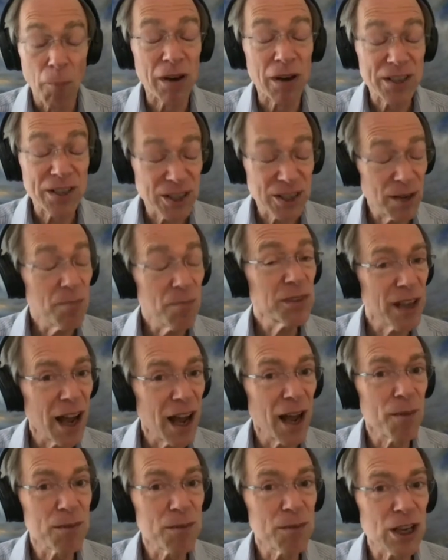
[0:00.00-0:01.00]
But
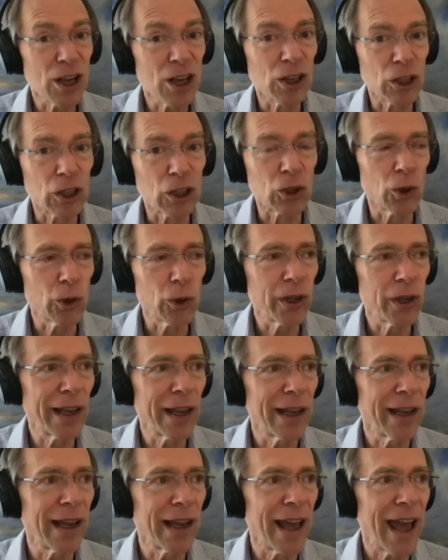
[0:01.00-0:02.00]
sometimes
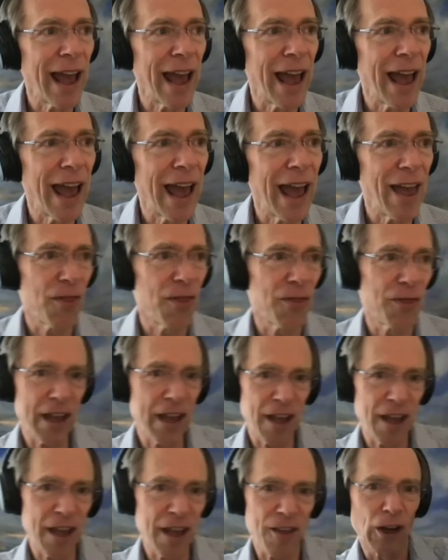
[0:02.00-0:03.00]
looking,
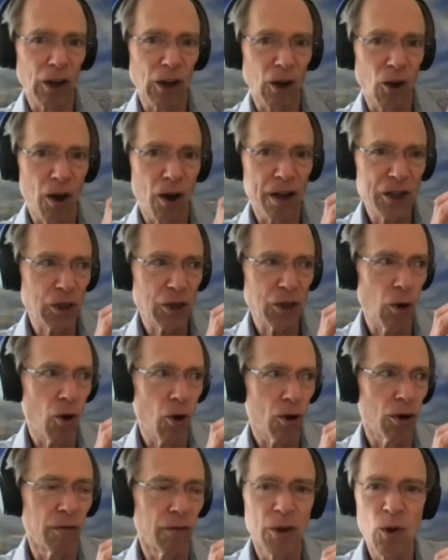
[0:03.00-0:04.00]
taking the long
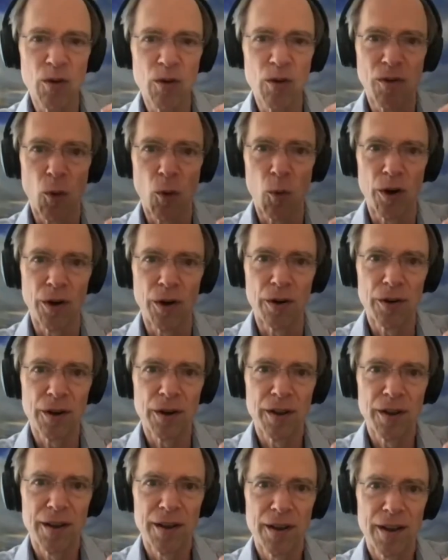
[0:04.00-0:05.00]
historical view of a word
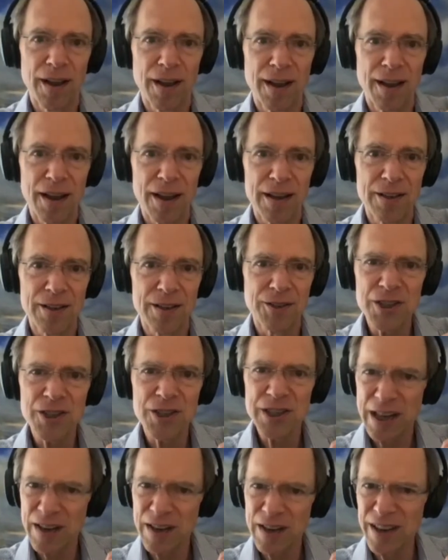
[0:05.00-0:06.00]

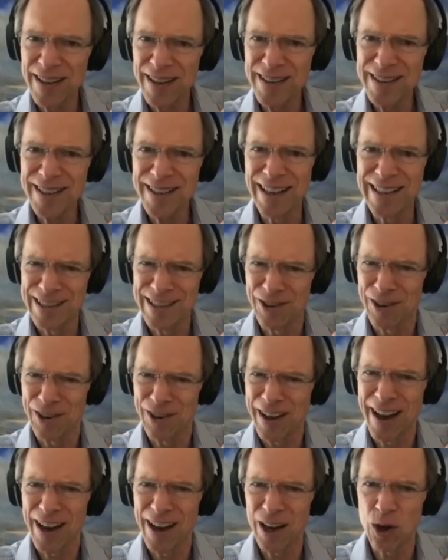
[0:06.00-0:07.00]
just gives you insights that are
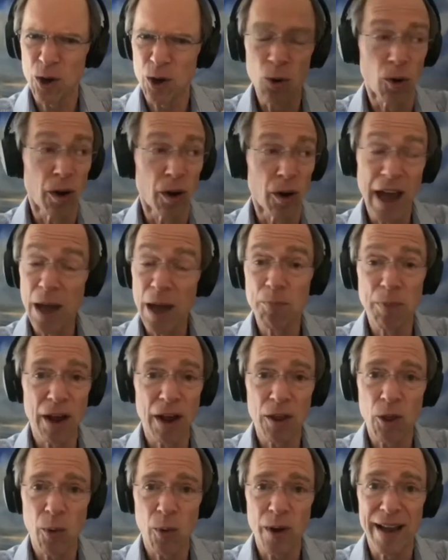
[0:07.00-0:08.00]
kind of cool. And
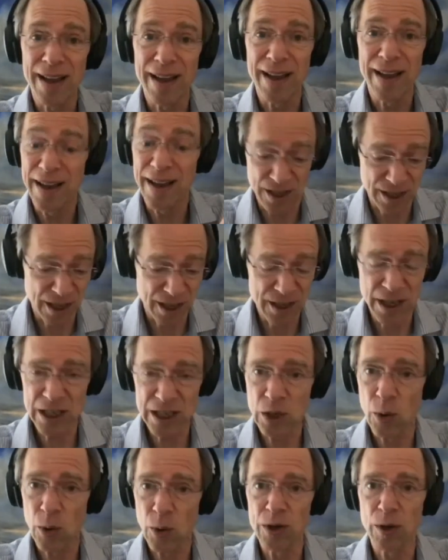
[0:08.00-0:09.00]
by the way, it's as easy
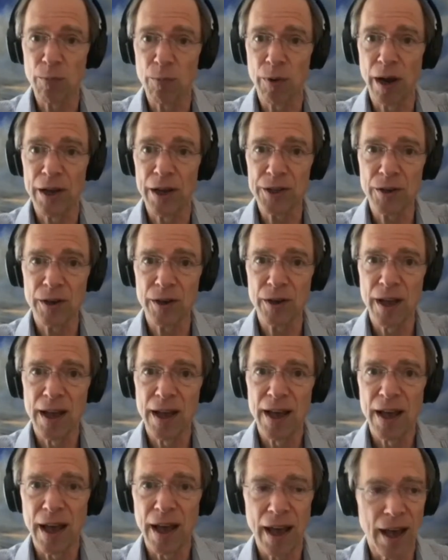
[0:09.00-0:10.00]
as going to your browser
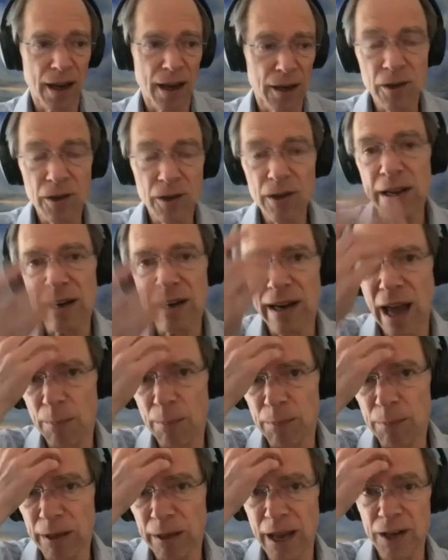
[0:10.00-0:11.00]
and you can get an
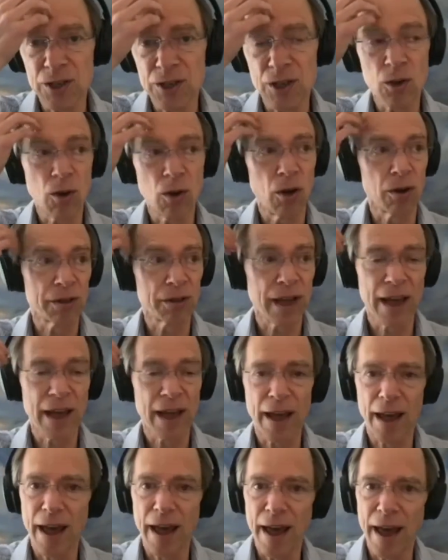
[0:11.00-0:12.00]
application called
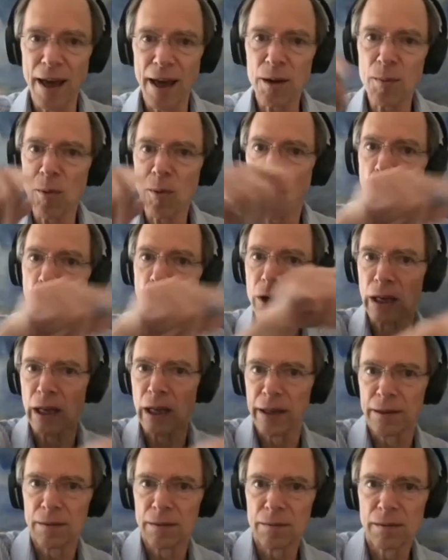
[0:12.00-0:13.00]
Etym
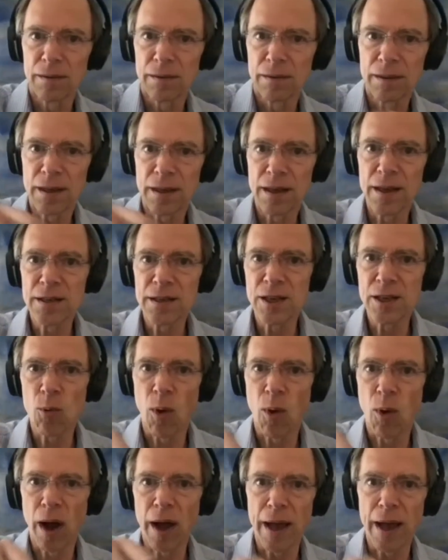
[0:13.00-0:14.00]
Online, E T
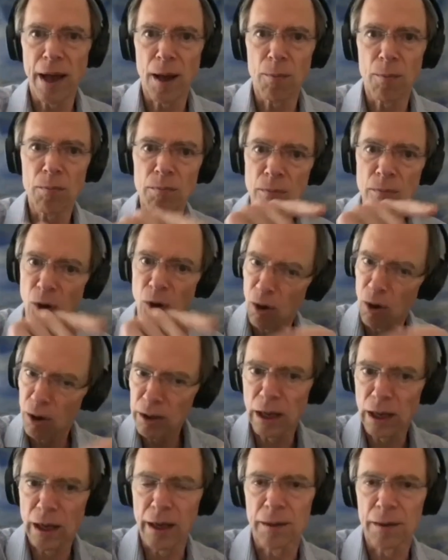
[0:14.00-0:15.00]
Y M
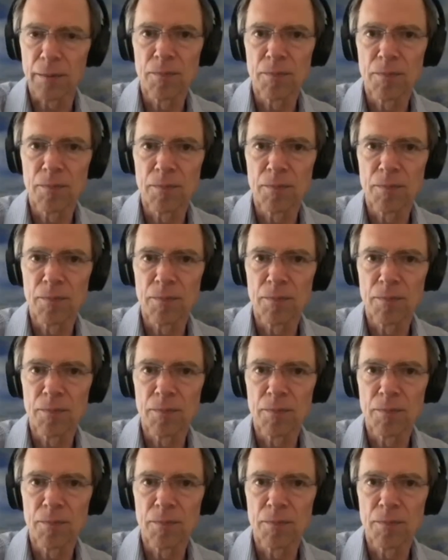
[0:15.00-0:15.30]
Online.